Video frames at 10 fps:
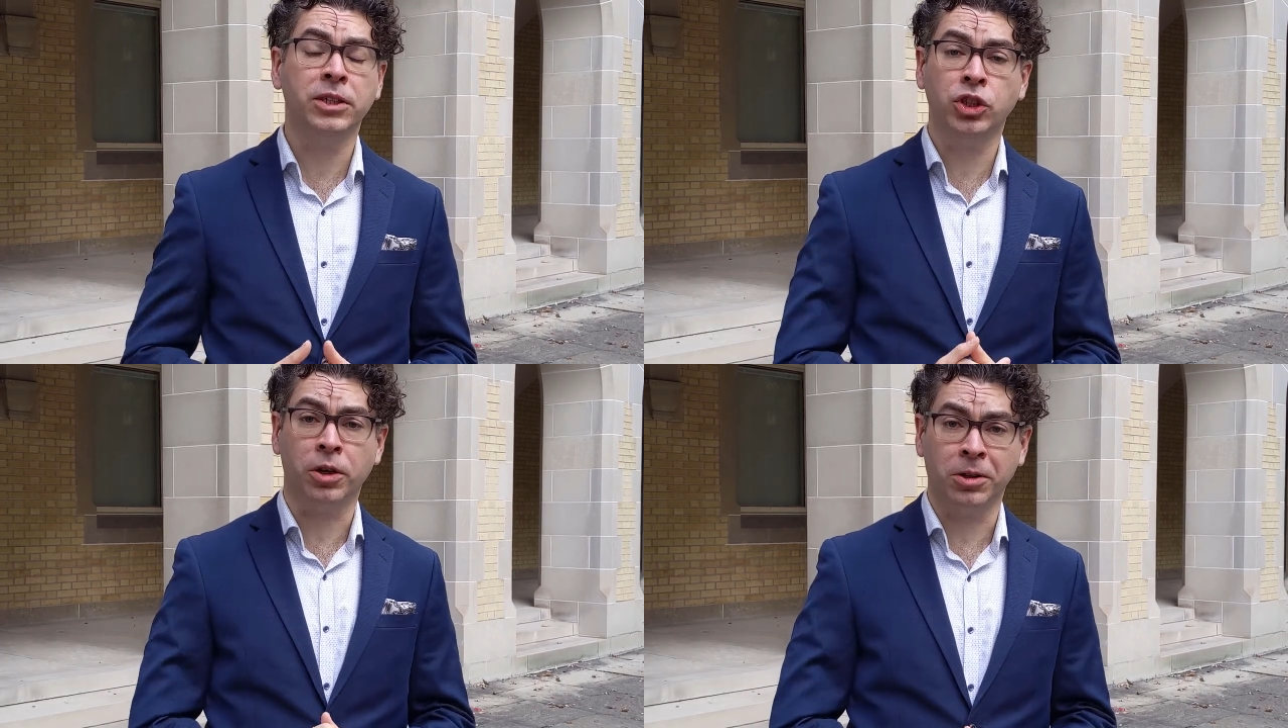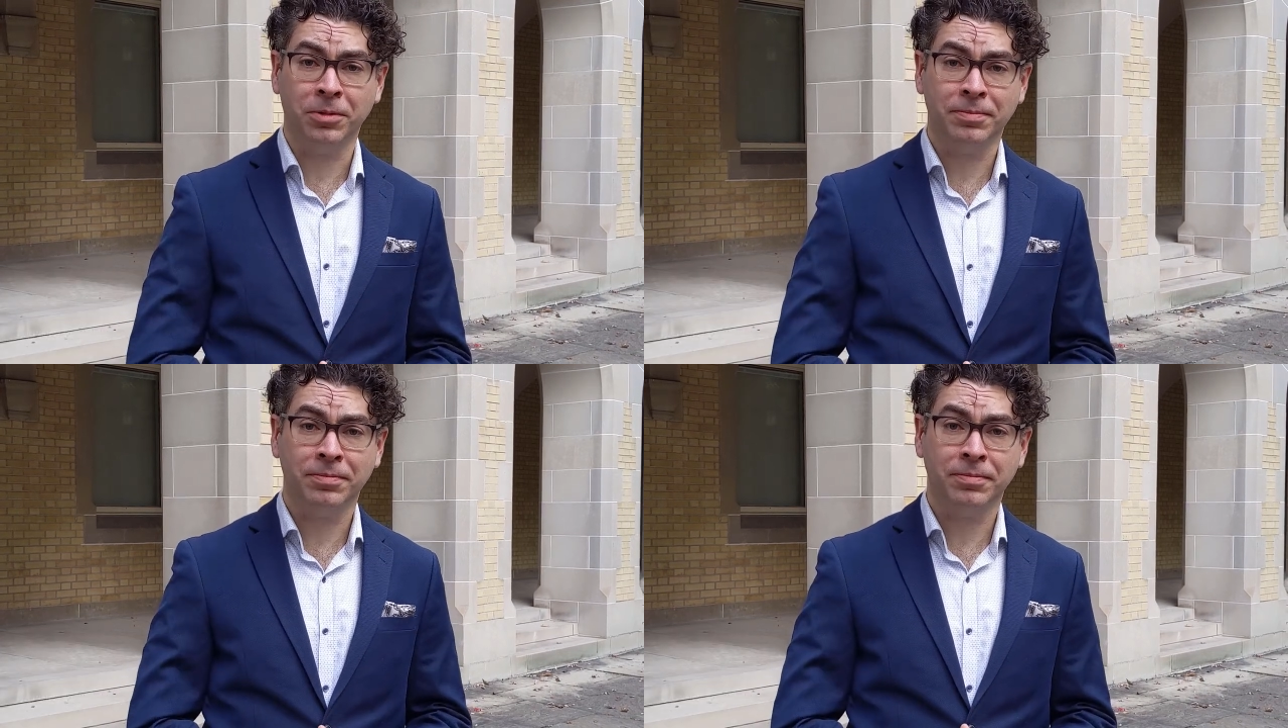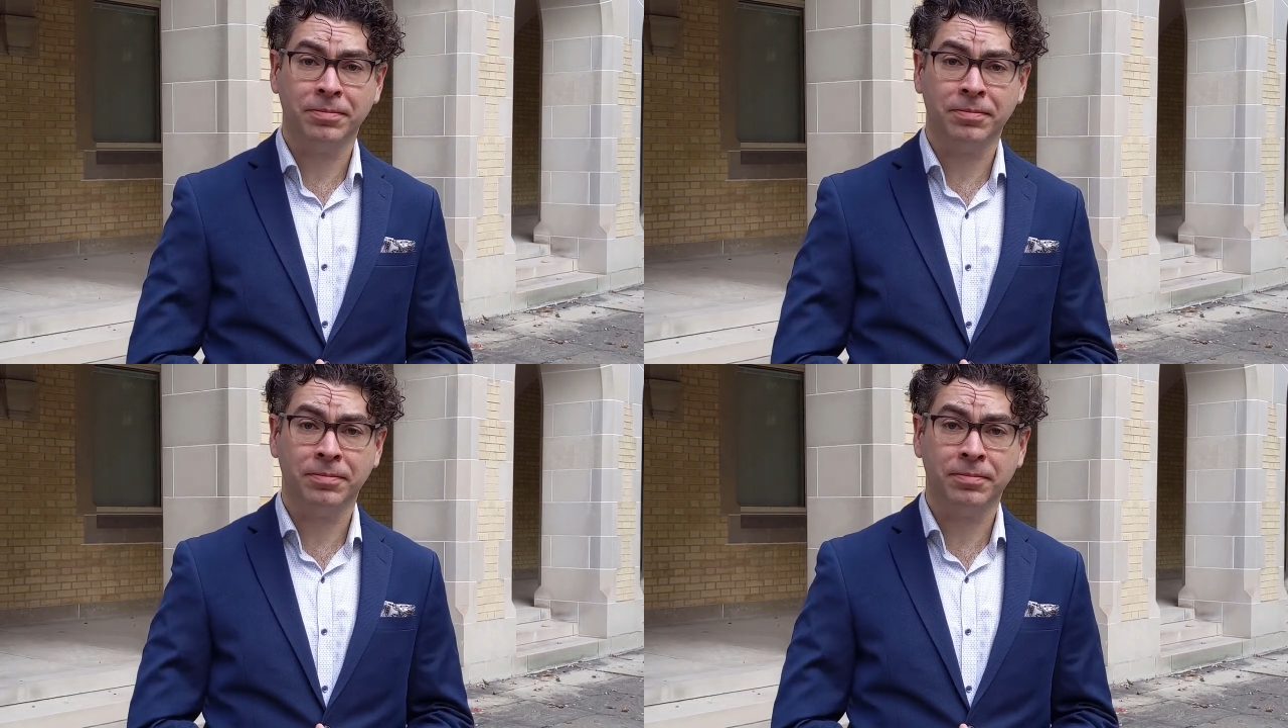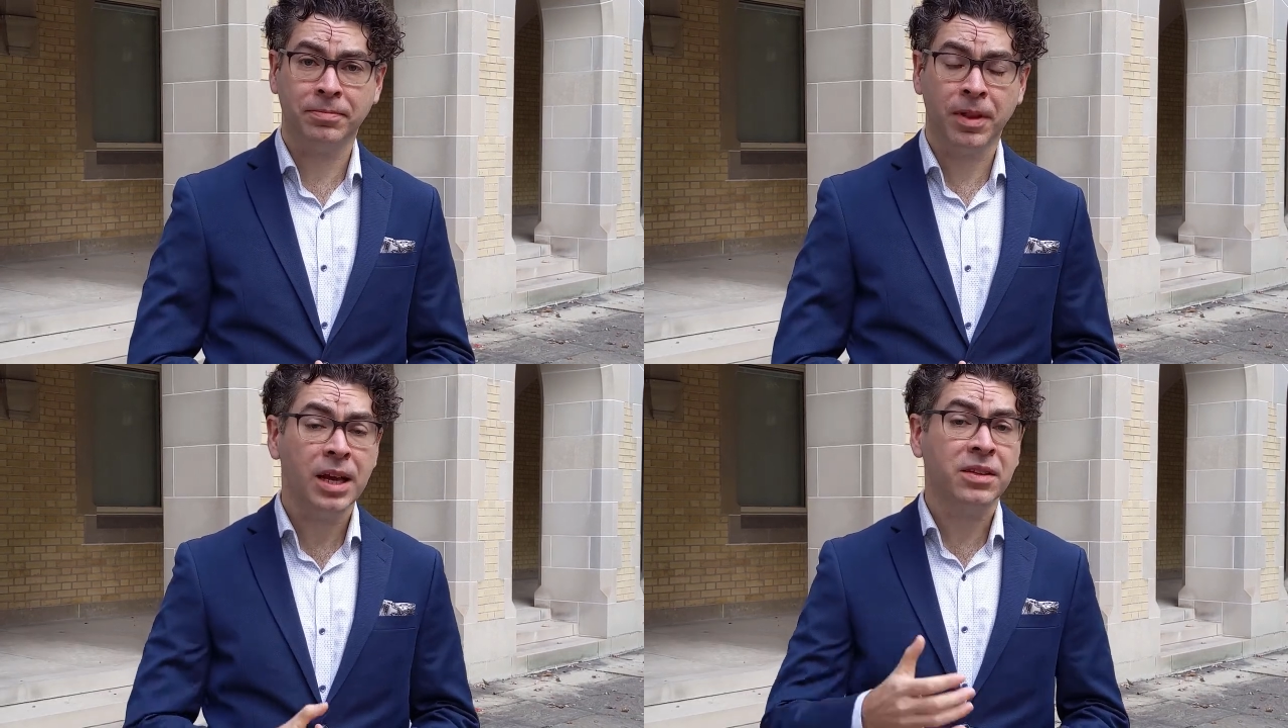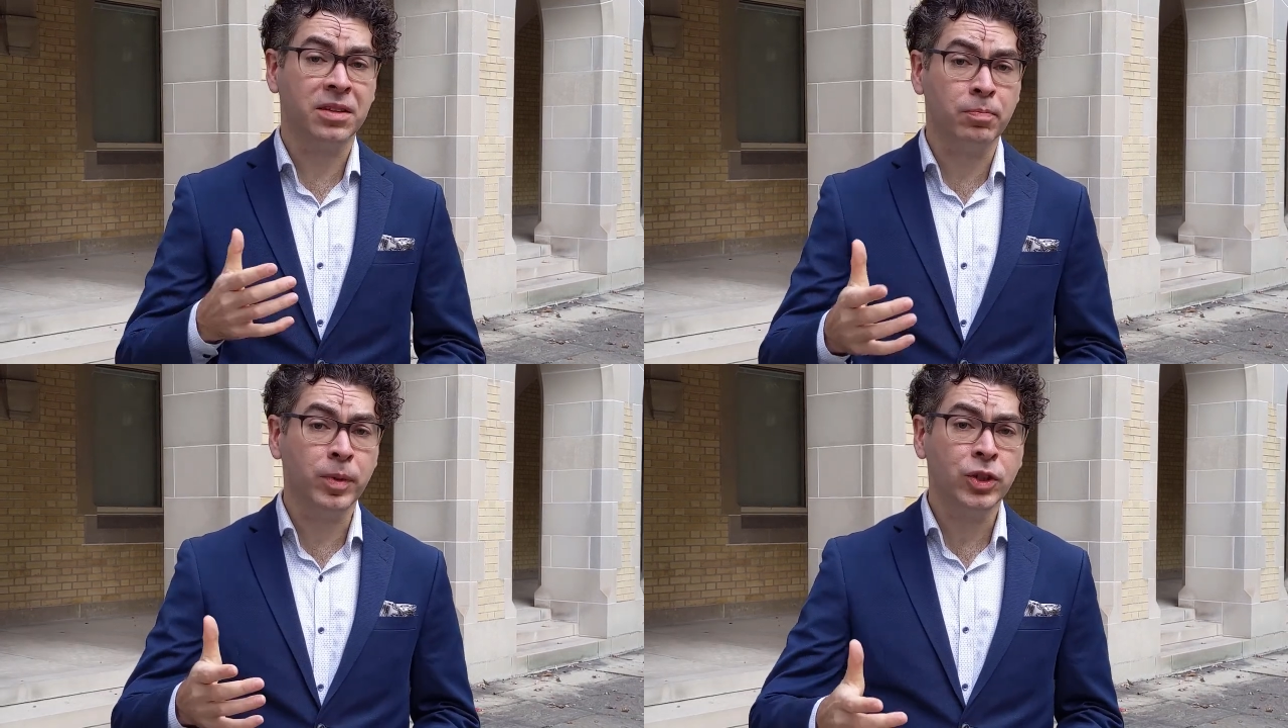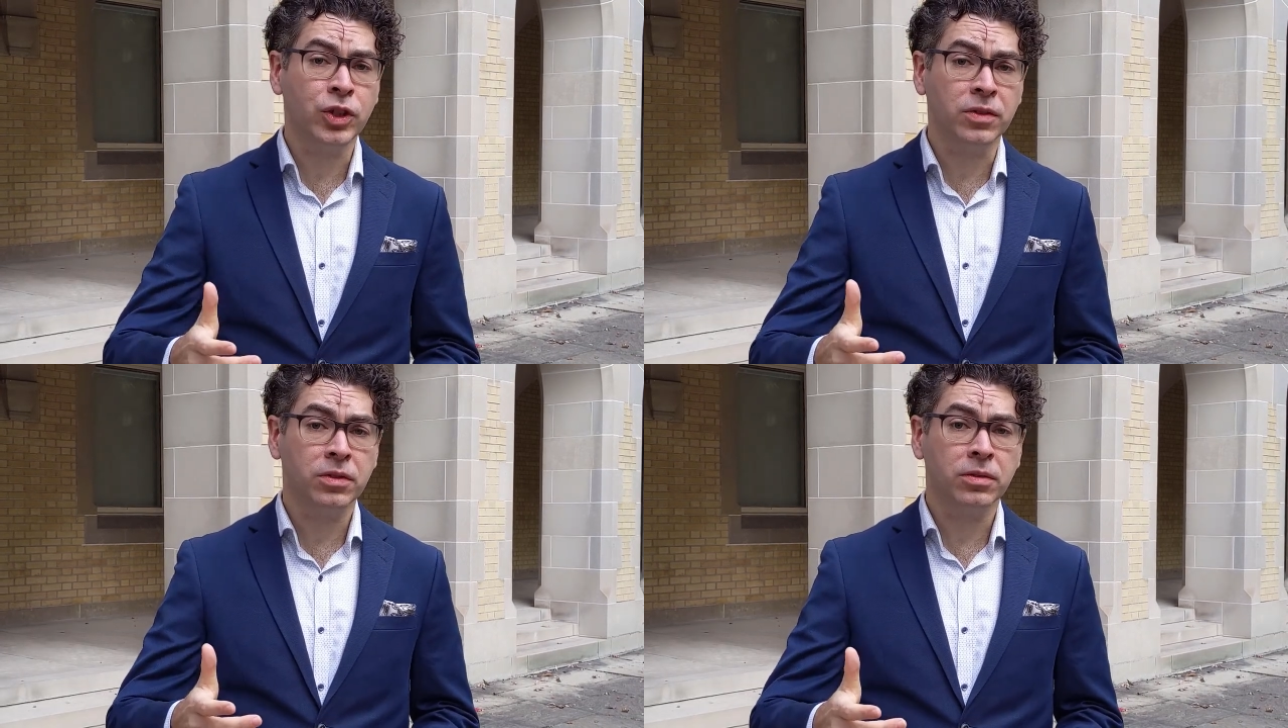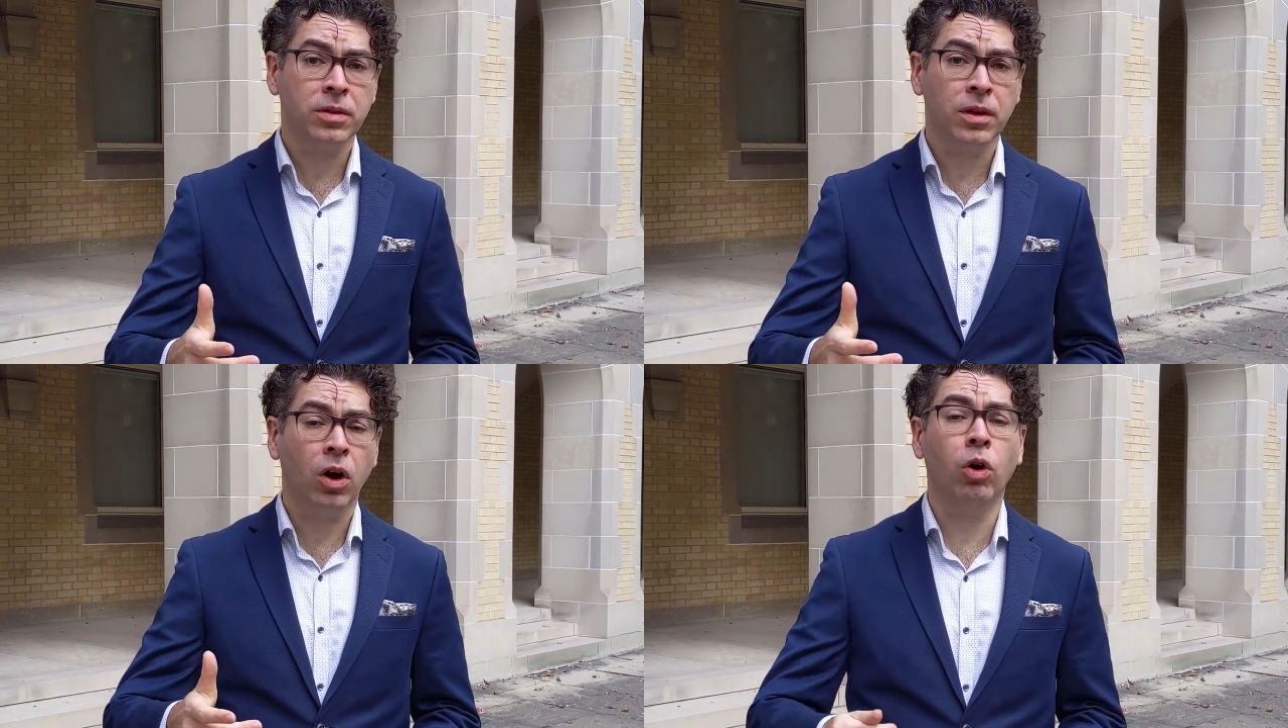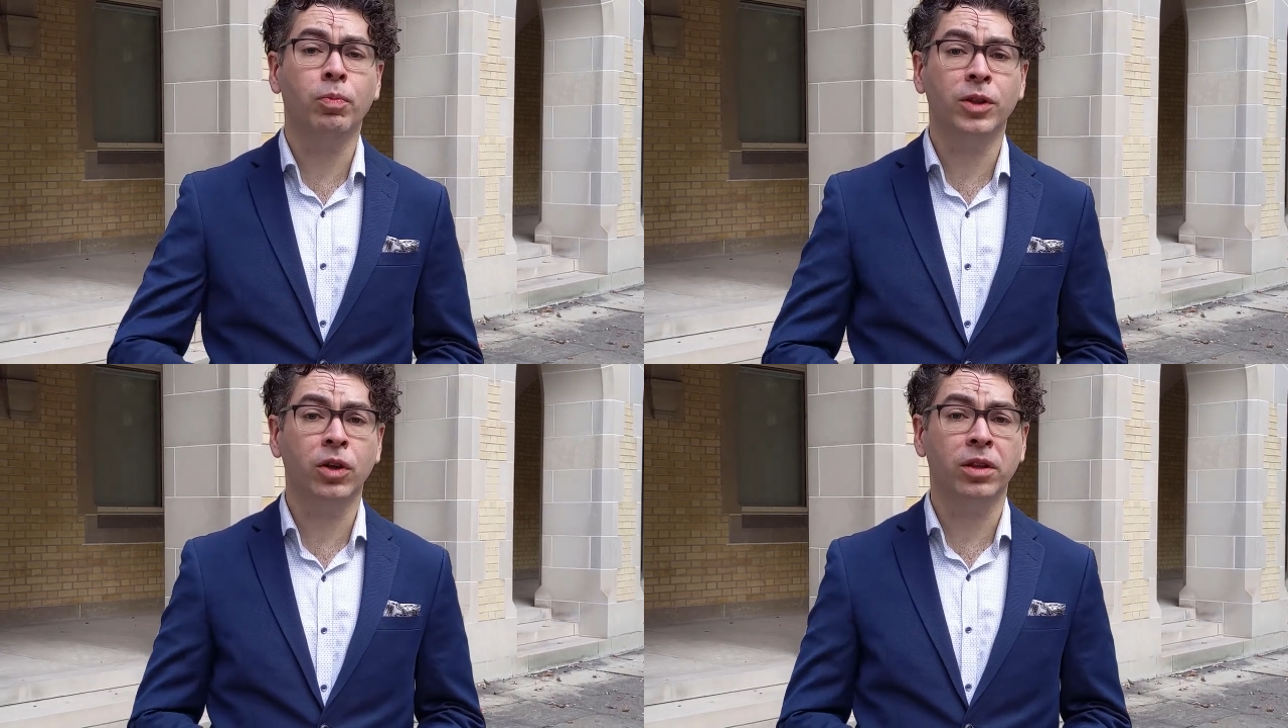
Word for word: journal. Submissions open